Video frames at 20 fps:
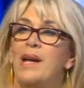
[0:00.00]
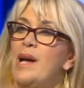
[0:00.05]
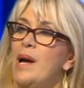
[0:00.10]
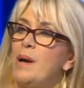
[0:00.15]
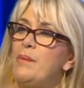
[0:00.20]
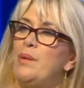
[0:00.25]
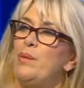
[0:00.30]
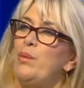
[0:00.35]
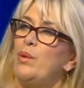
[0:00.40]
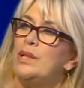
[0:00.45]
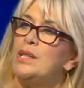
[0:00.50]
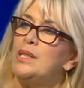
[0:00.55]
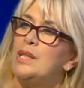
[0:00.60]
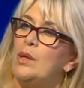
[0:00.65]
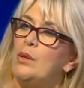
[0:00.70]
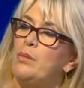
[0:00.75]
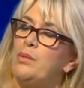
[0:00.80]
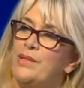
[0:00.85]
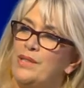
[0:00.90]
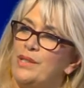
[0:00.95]
I mean, what a
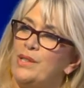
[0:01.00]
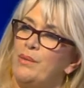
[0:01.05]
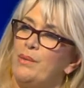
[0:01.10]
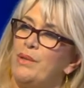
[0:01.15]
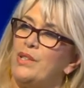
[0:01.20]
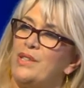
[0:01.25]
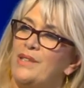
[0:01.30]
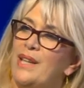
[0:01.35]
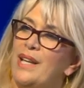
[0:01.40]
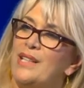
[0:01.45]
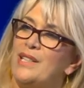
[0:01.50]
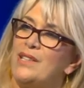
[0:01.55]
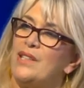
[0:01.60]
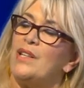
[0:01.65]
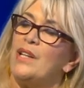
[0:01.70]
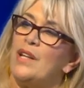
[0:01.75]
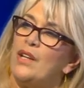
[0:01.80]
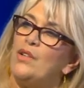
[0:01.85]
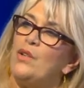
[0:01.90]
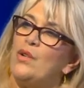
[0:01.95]
terrible situation that is.
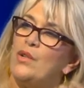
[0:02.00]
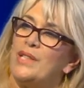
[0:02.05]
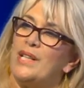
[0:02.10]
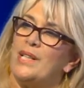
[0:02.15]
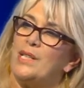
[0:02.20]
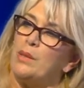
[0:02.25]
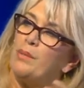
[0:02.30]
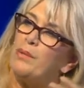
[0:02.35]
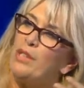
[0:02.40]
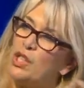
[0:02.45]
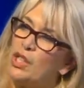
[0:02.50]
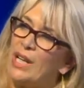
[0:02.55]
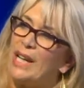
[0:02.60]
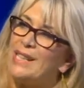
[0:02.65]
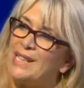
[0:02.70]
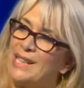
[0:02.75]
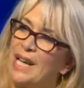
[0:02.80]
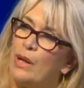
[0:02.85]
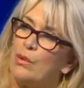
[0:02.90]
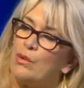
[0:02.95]
That a nurse has to be
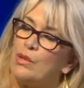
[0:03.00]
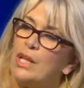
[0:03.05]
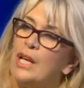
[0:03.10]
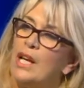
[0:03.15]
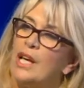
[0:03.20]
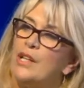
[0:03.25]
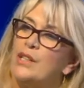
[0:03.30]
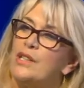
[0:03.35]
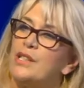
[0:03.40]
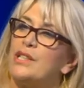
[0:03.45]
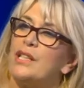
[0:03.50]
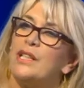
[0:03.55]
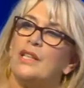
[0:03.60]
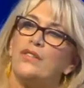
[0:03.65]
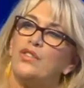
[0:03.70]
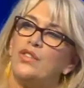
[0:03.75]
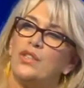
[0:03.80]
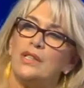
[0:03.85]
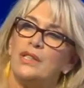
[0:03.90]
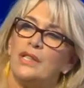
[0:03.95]
checked out to see
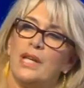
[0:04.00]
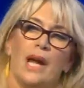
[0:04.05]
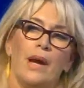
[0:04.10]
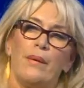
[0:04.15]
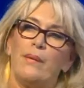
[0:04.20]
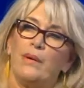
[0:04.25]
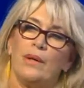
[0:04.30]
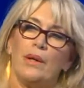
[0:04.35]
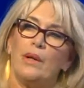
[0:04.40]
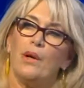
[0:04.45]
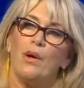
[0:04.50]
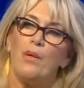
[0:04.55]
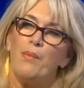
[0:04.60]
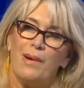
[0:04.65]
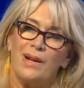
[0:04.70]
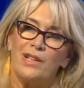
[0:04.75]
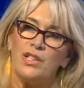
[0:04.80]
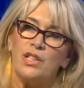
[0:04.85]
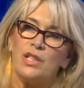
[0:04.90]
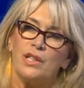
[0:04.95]
if she's caring and
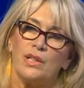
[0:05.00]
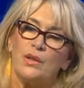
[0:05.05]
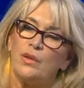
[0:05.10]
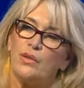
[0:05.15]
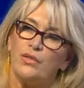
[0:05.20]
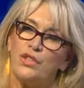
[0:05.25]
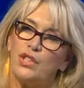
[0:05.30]
compassionate enough.